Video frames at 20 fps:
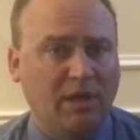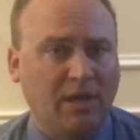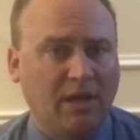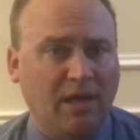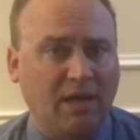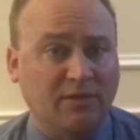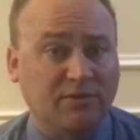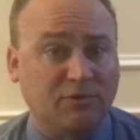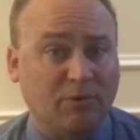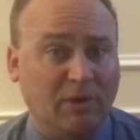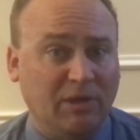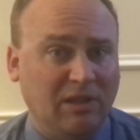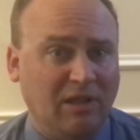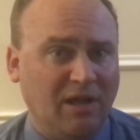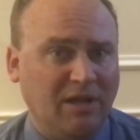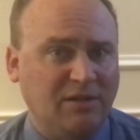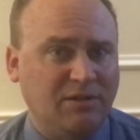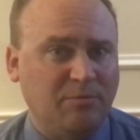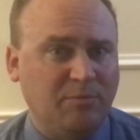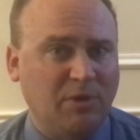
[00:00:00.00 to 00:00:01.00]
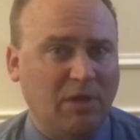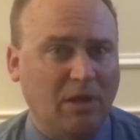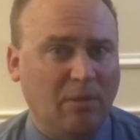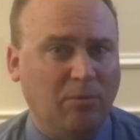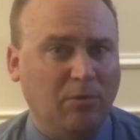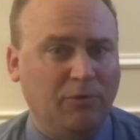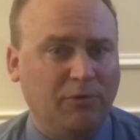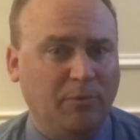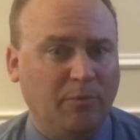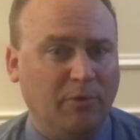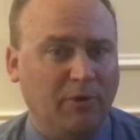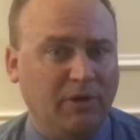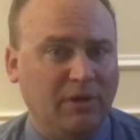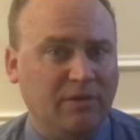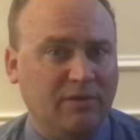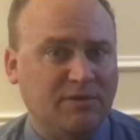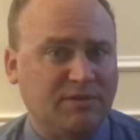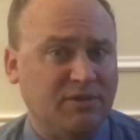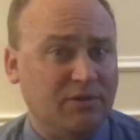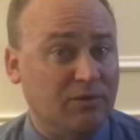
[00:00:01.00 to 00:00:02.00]
And so I'd like to be able to
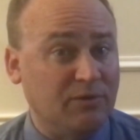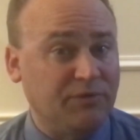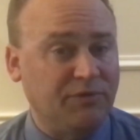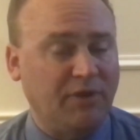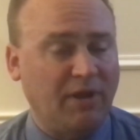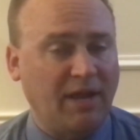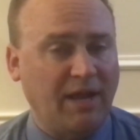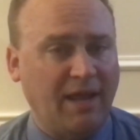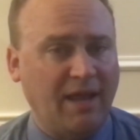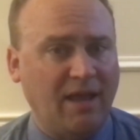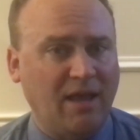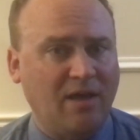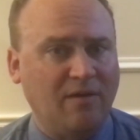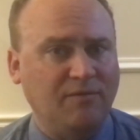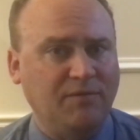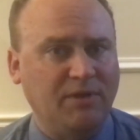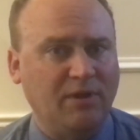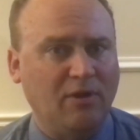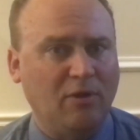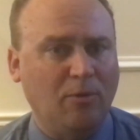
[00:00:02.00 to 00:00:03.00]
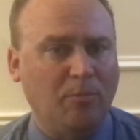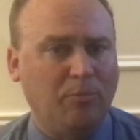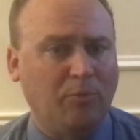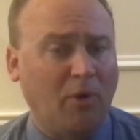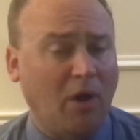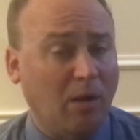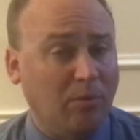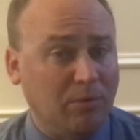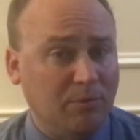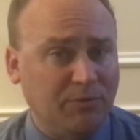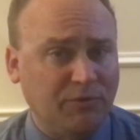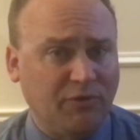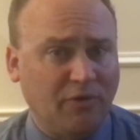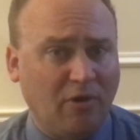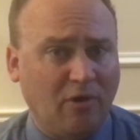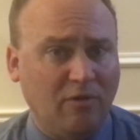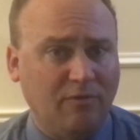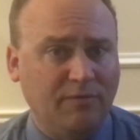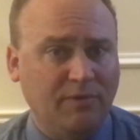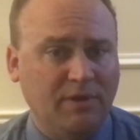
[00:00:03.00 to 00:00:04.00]
bring the skills that I have to help problem
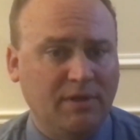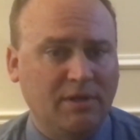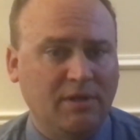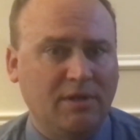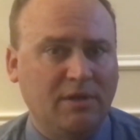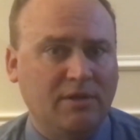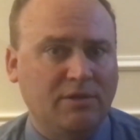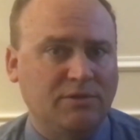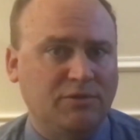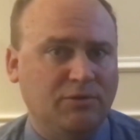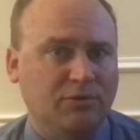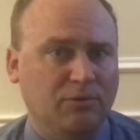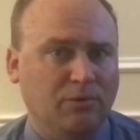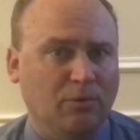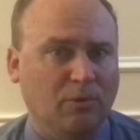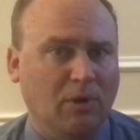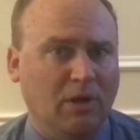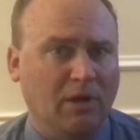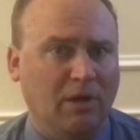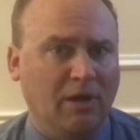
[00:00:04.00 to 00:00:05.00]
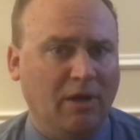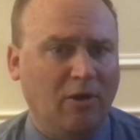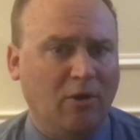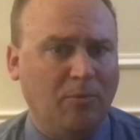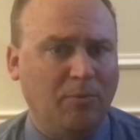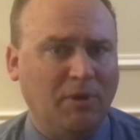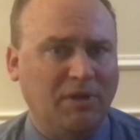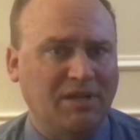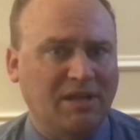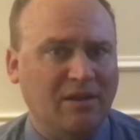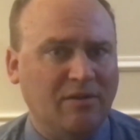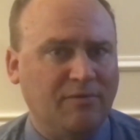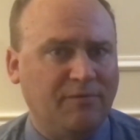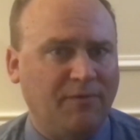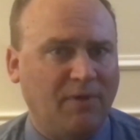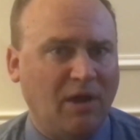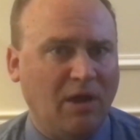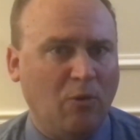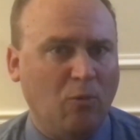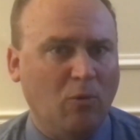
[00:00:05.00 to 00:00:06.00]
solve, to help
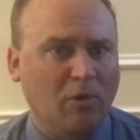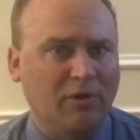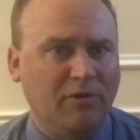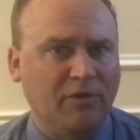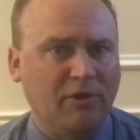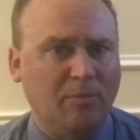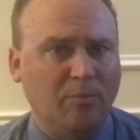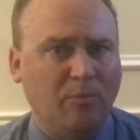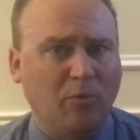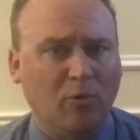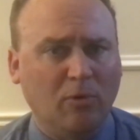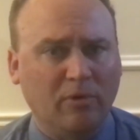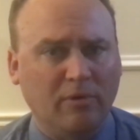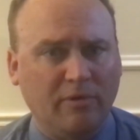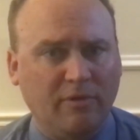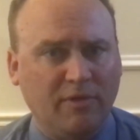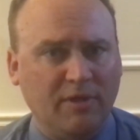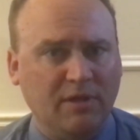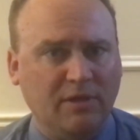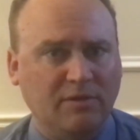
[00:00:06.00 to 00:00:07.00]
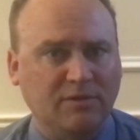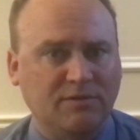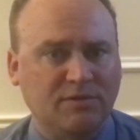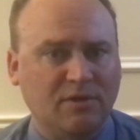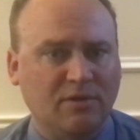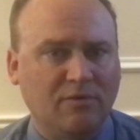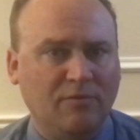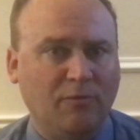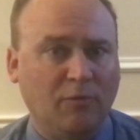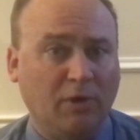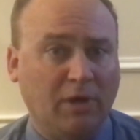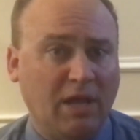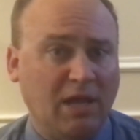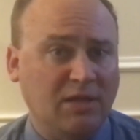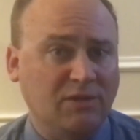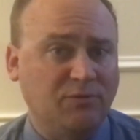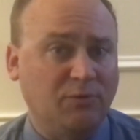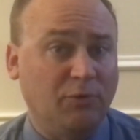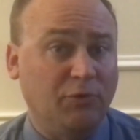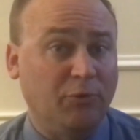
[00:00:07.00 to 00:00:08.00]
identify what are the important things for
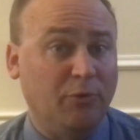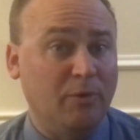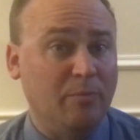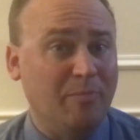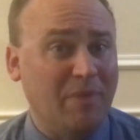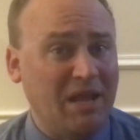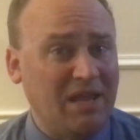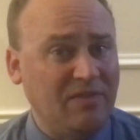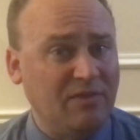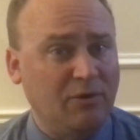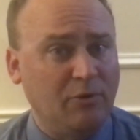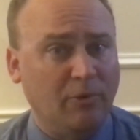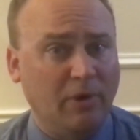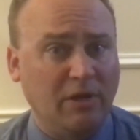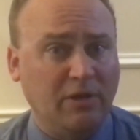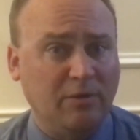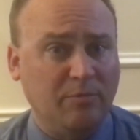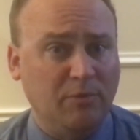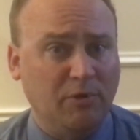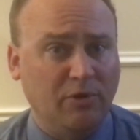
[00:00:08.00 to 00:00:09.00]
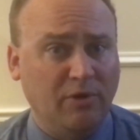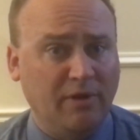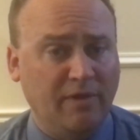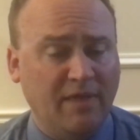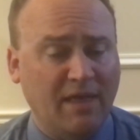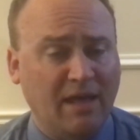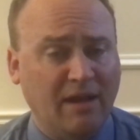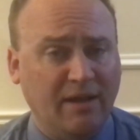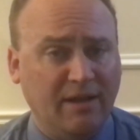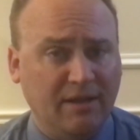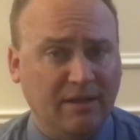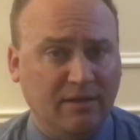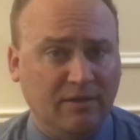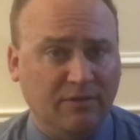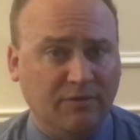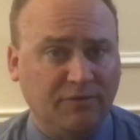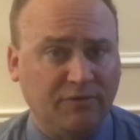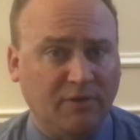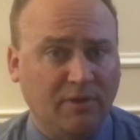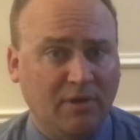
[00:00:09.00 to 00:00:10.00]
Kaysville to remain the great community that it
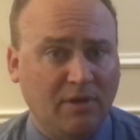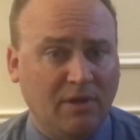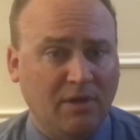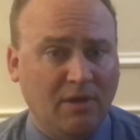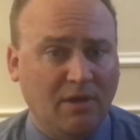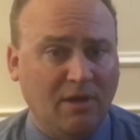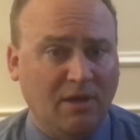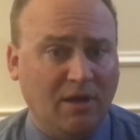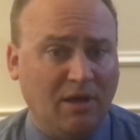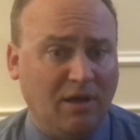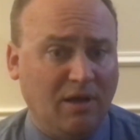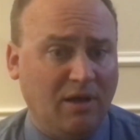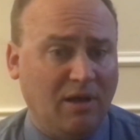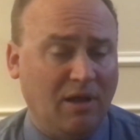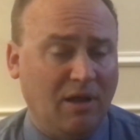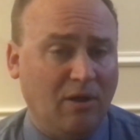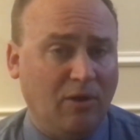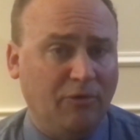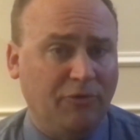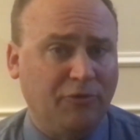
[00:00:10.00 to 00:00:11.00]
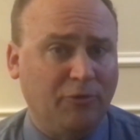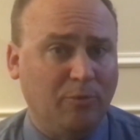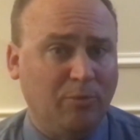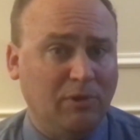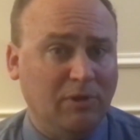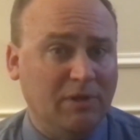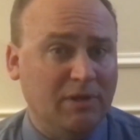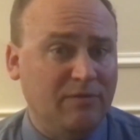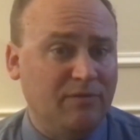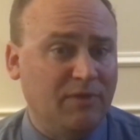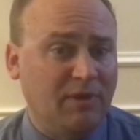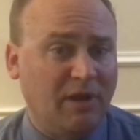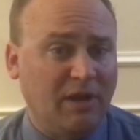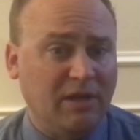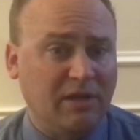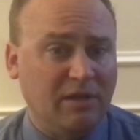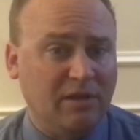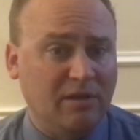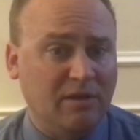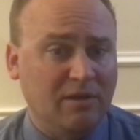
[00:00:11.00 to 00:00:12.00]
is. I also believe that I
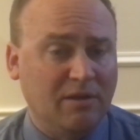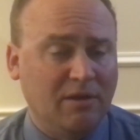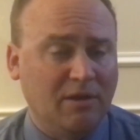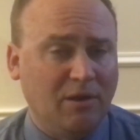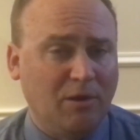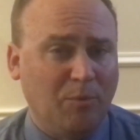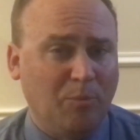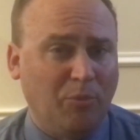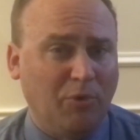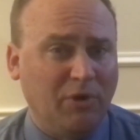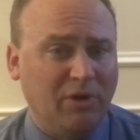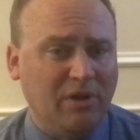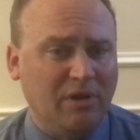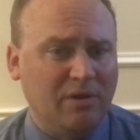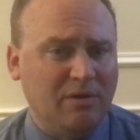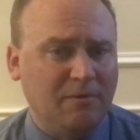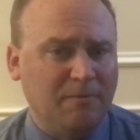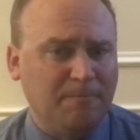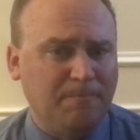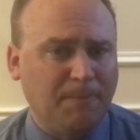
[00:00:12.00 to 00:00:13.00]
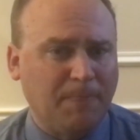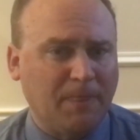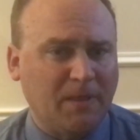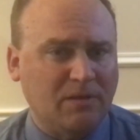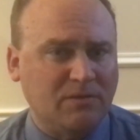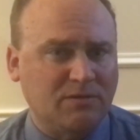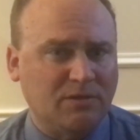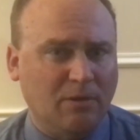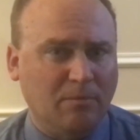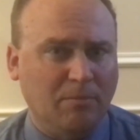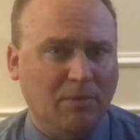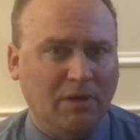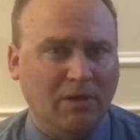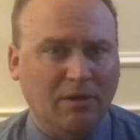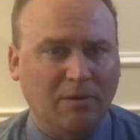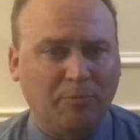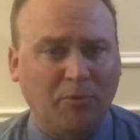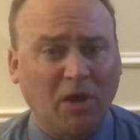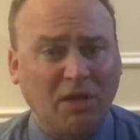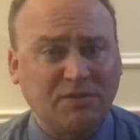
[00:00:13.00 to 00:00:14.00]
can bring
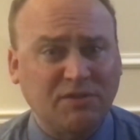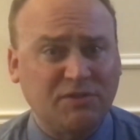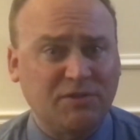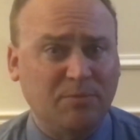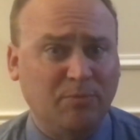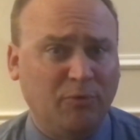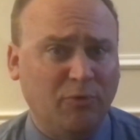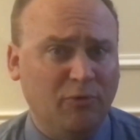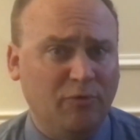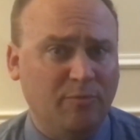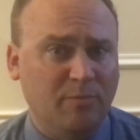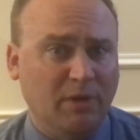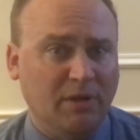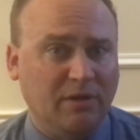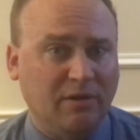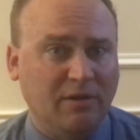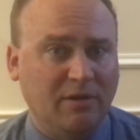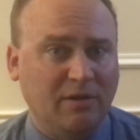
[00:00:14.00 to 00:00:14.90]
some process improvement.